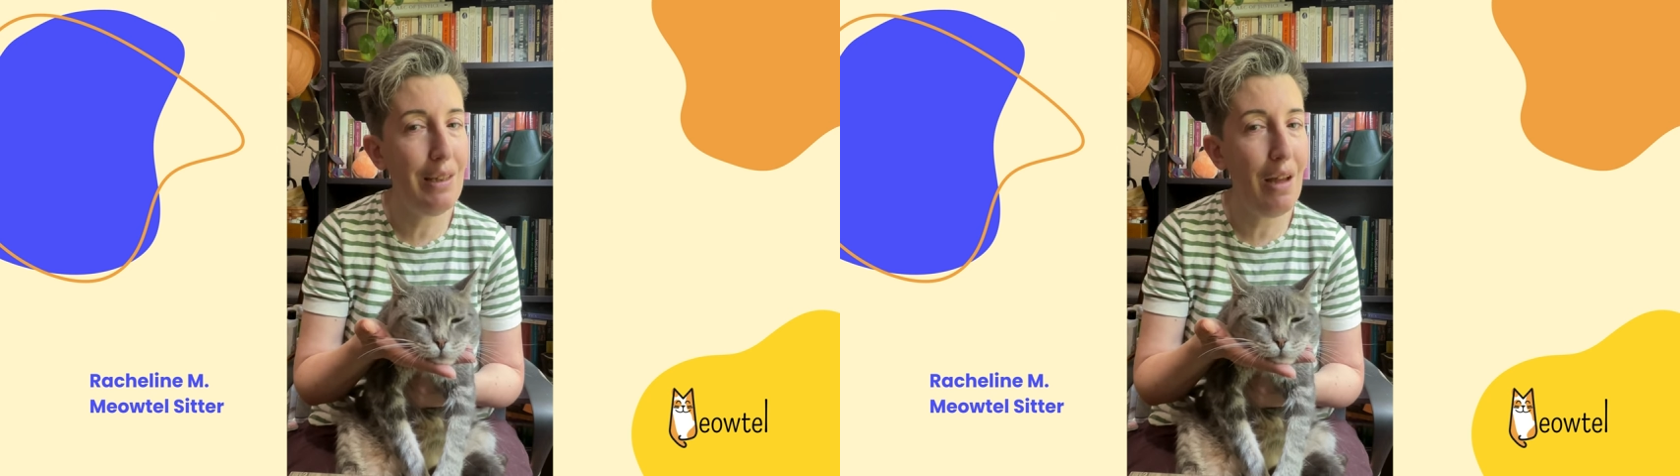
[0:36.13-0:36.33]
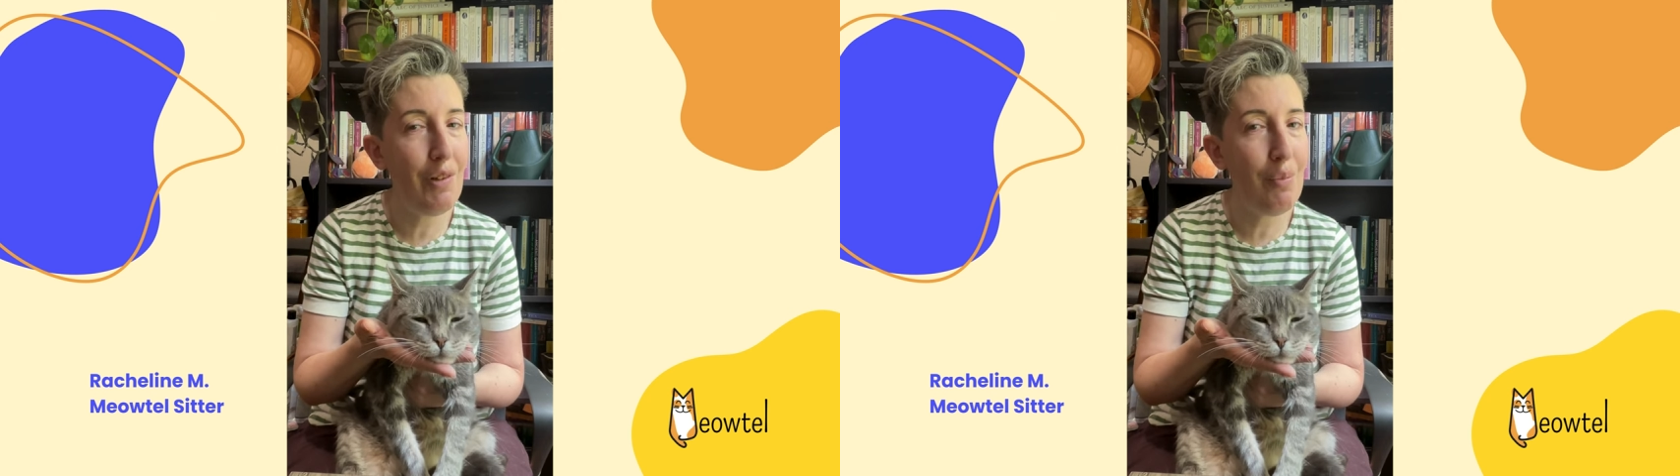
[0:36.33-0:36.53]

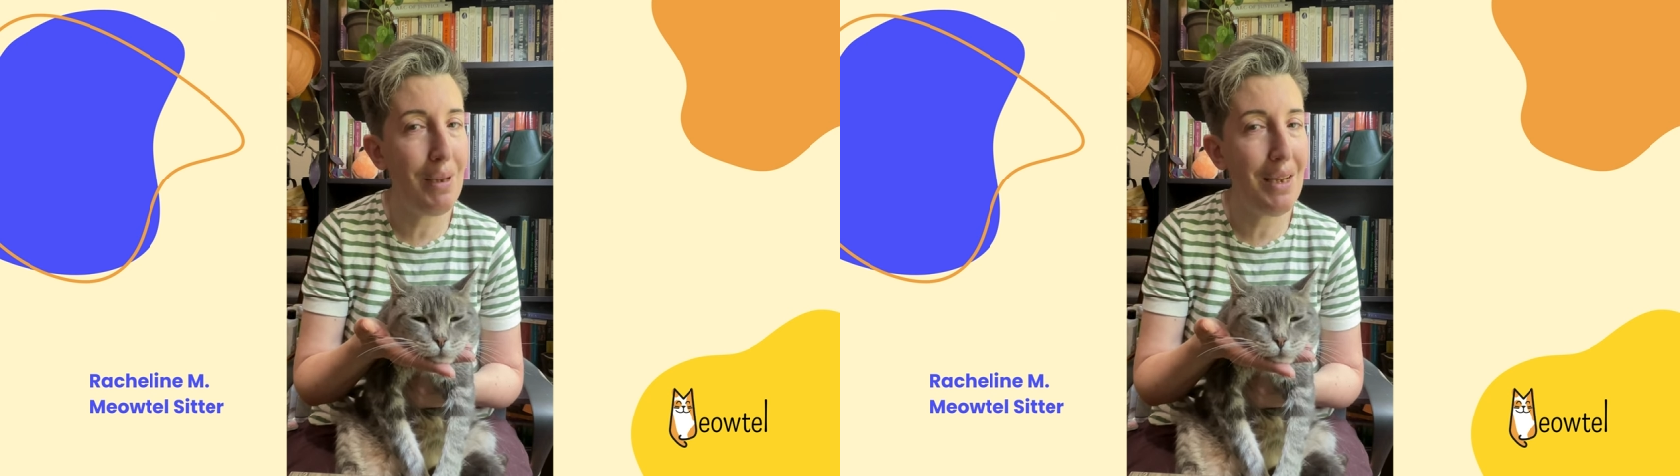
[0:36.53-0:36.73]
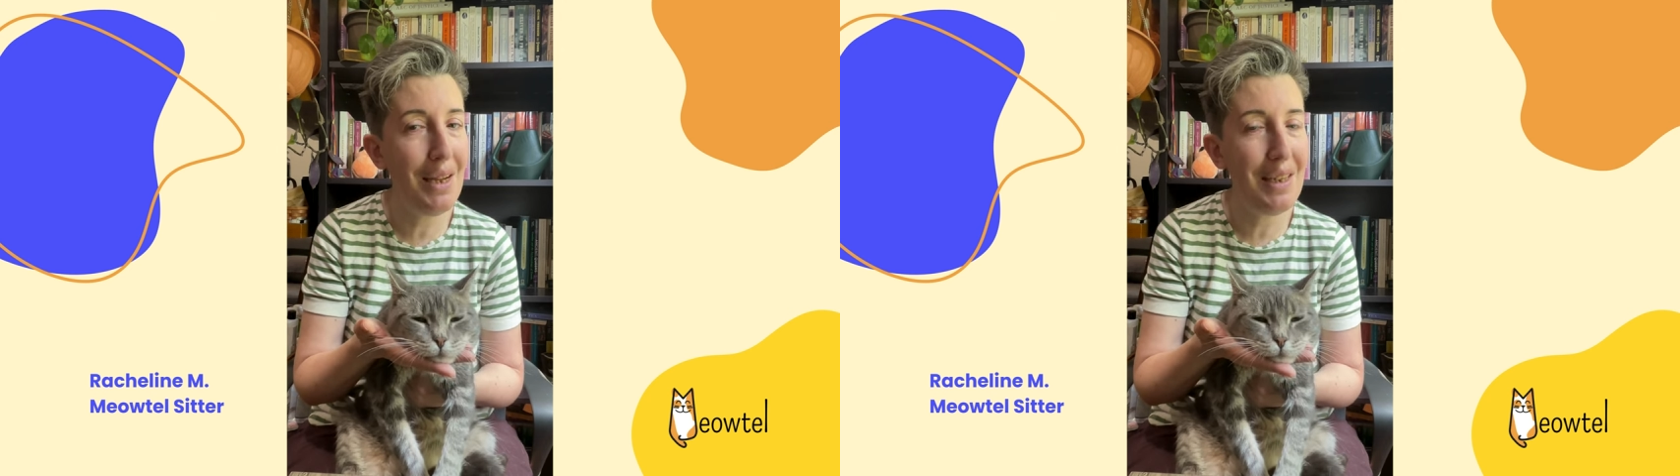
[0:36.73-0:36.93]
loving
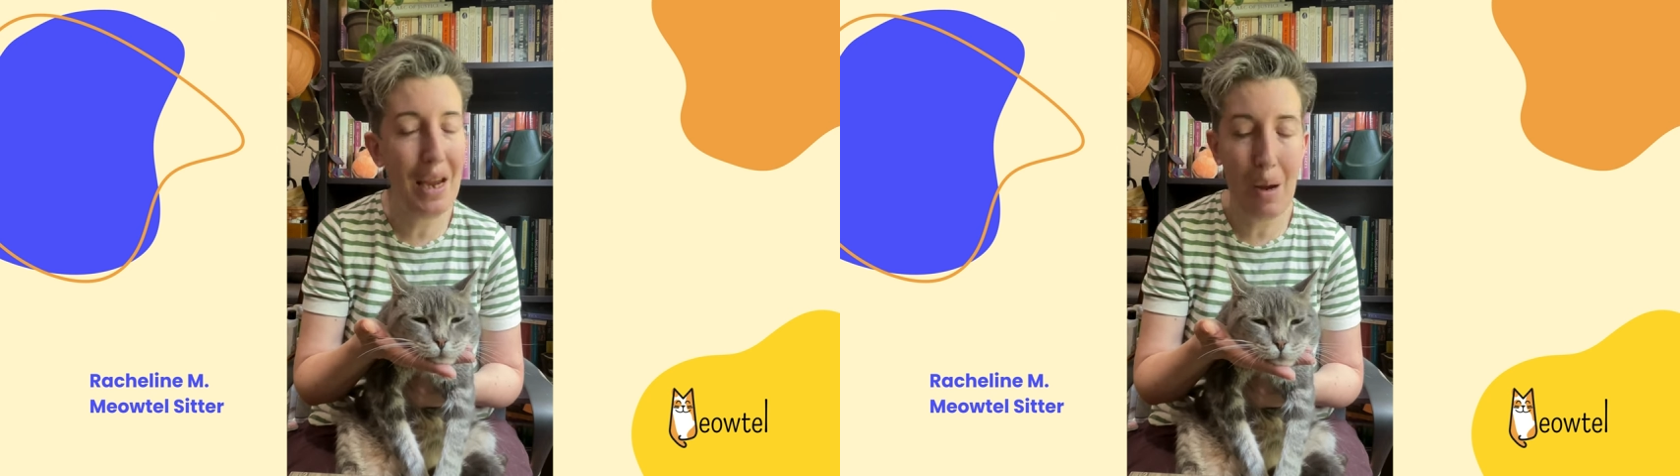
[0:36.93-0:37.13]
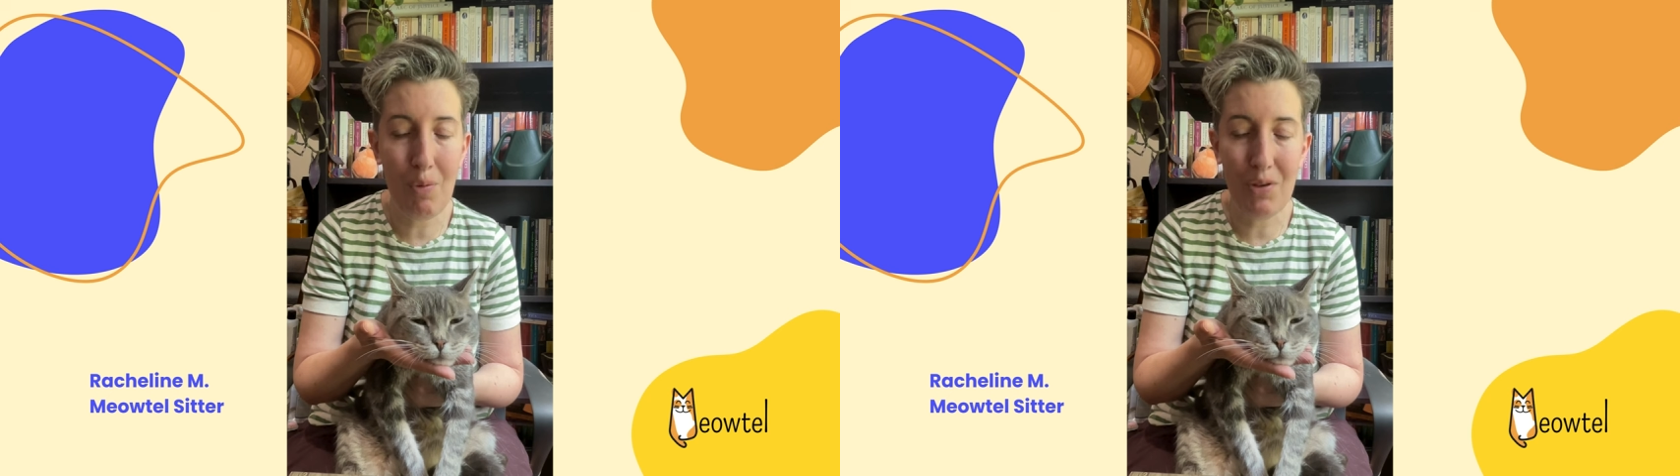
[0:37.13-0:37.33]
being on
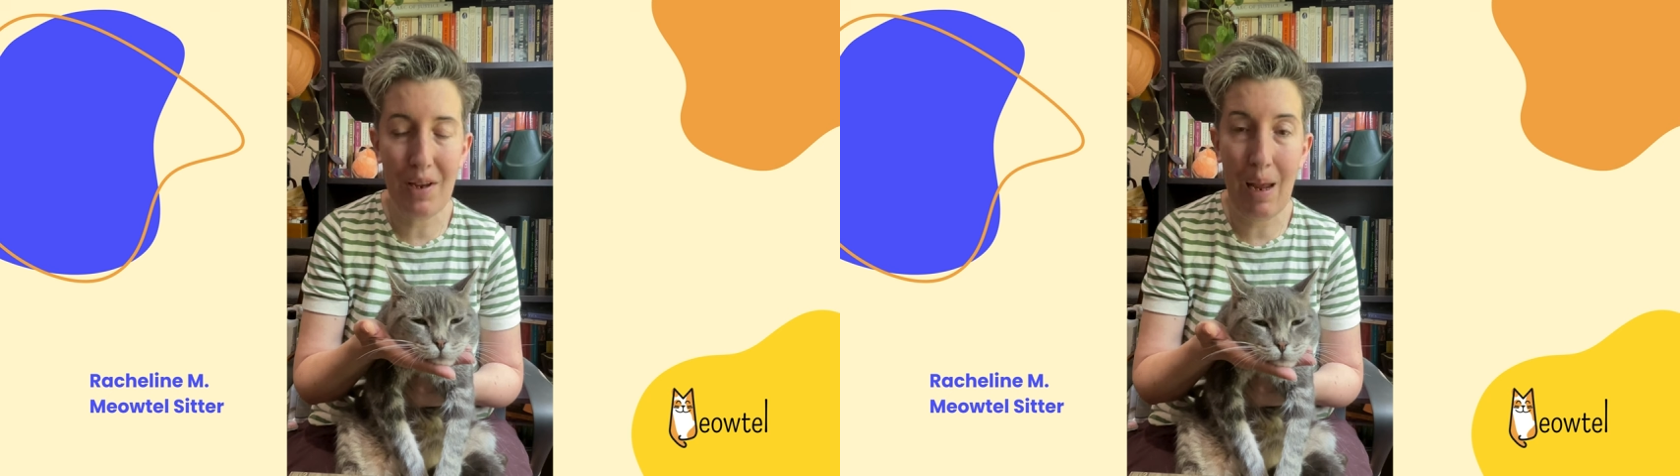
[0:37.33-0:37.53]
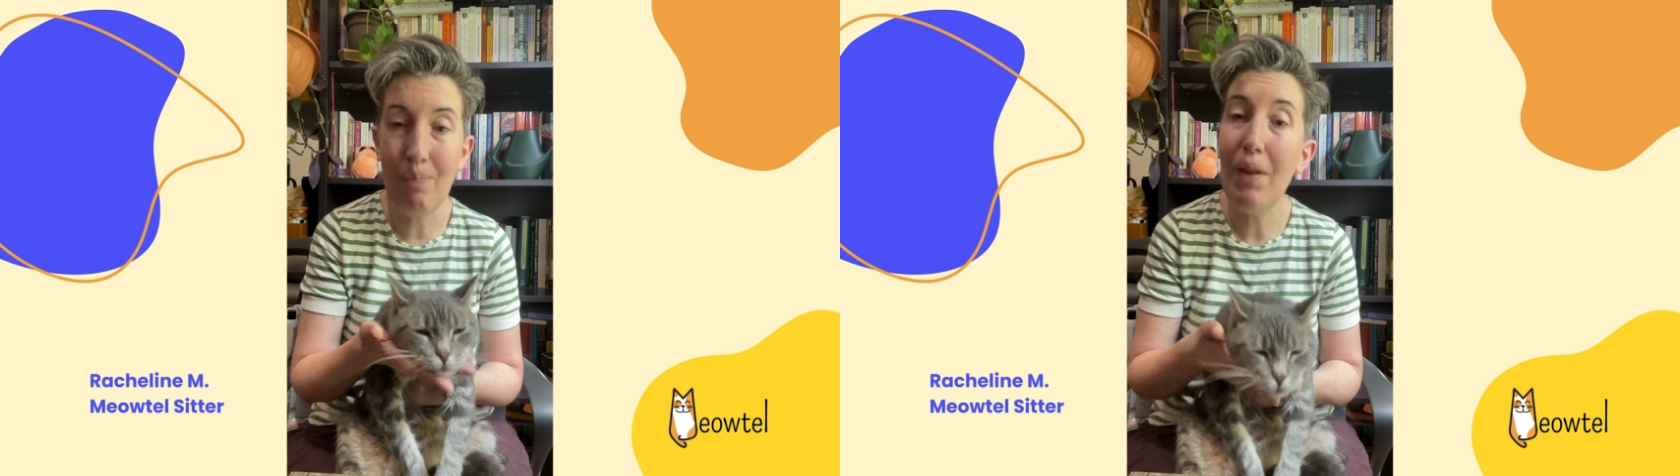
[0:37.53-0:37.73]
camera
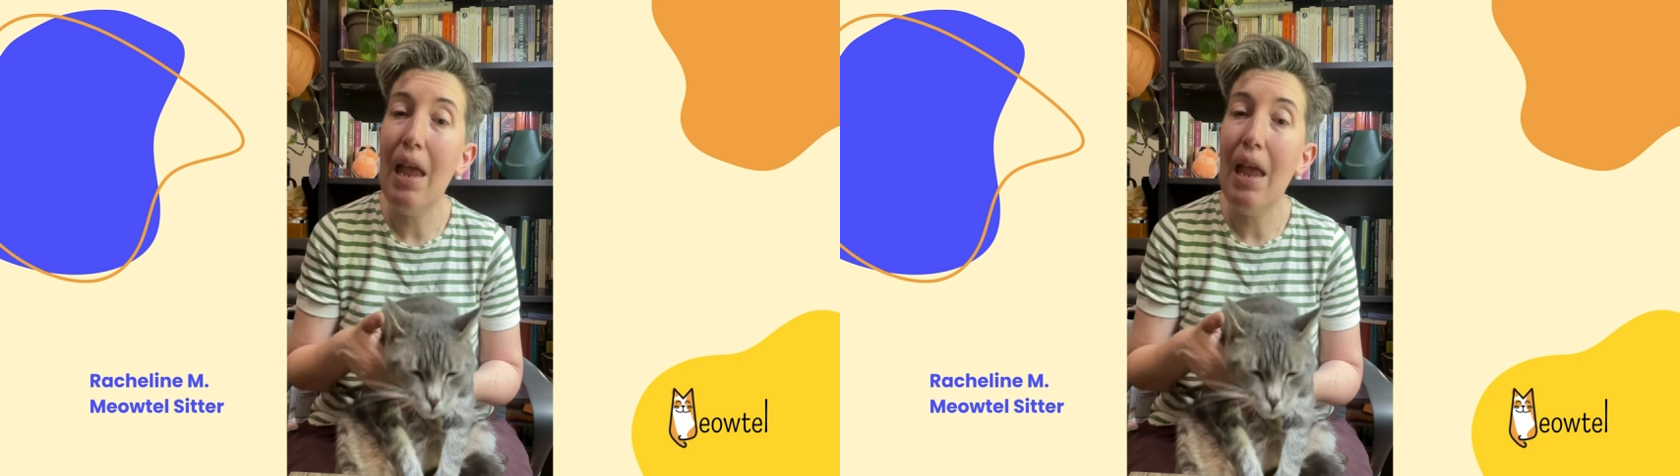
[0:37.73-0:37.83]
today.